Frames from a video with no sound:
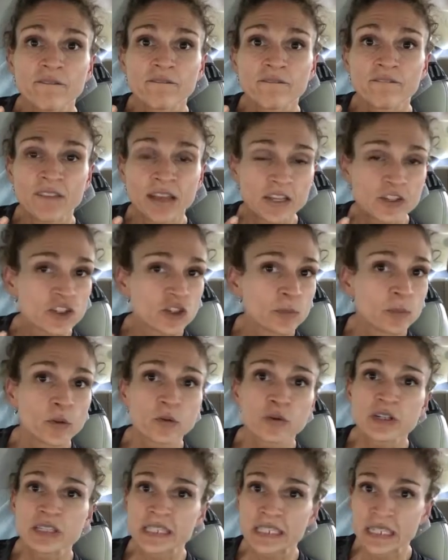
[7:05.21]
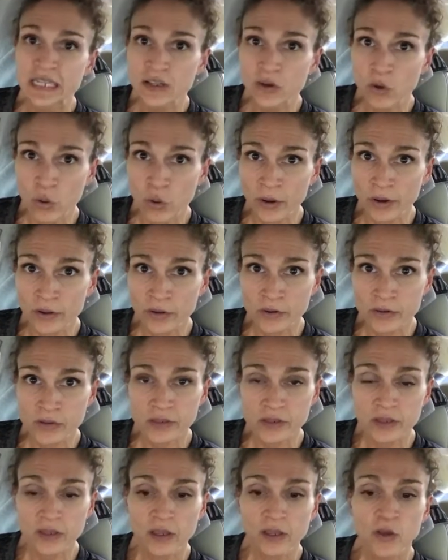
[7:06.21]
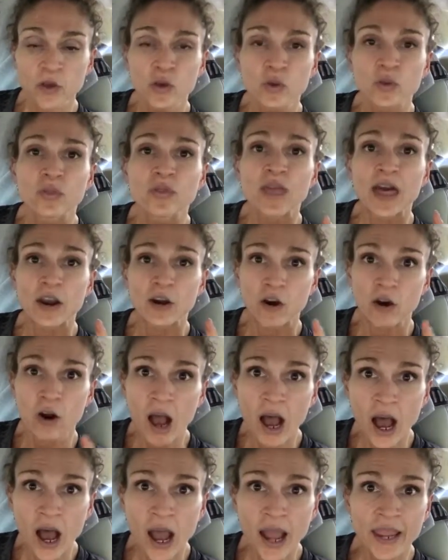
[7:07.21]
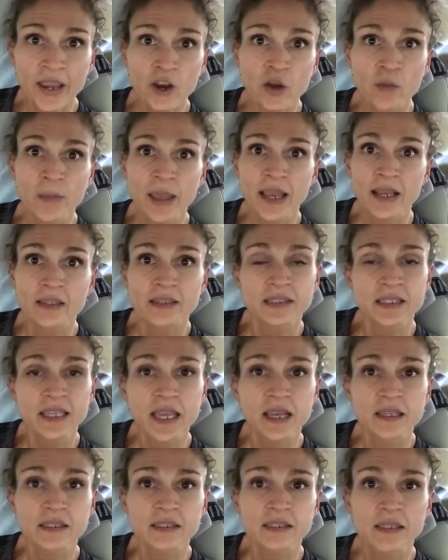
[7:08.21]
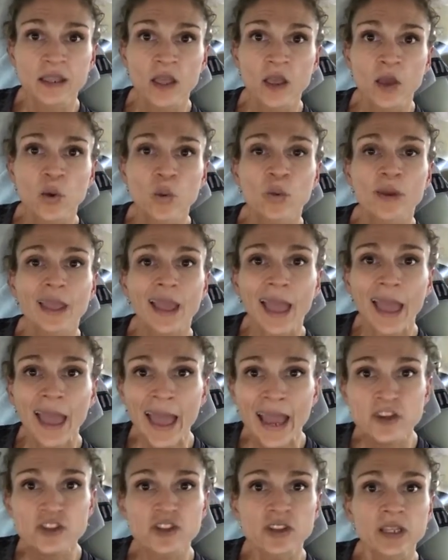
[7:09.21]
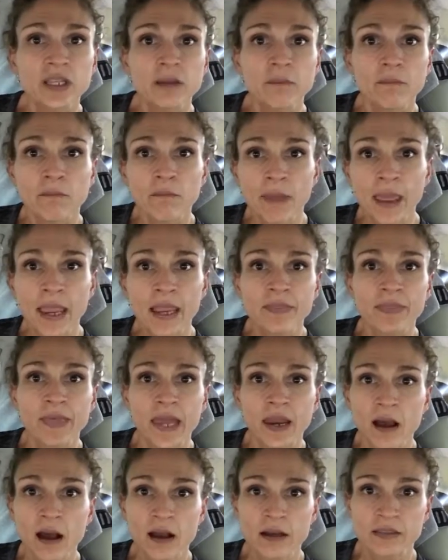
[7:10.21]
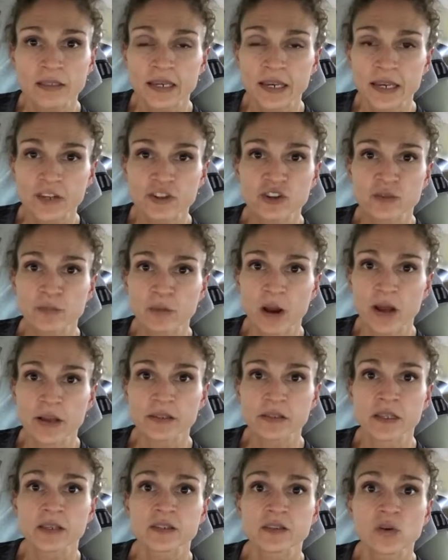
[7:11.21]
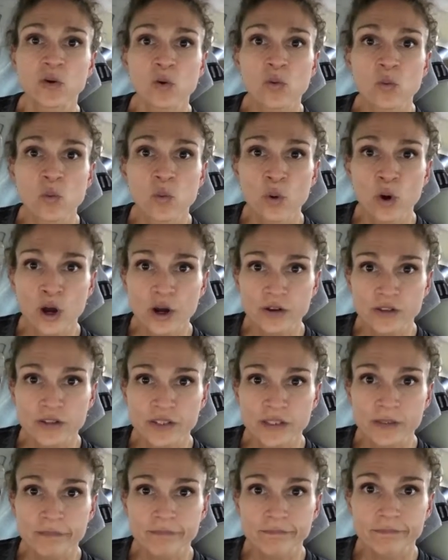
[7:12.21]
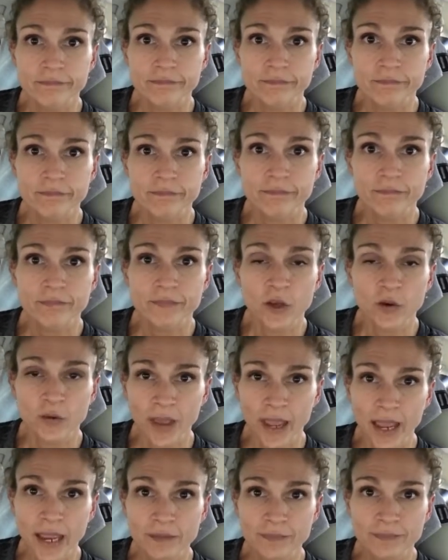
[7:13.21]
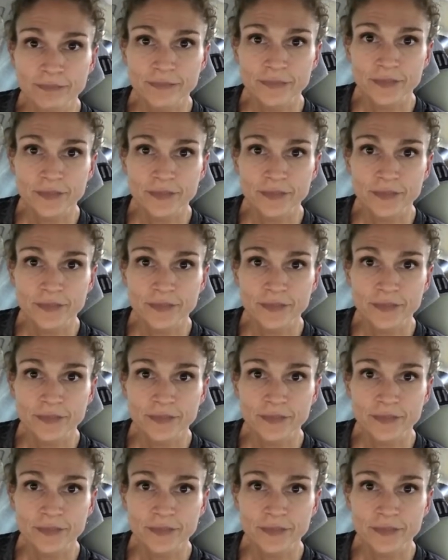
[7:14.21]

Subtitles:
vegetable or seed oils that are high in omega-6, we actually make that oxidation process worse. Okay?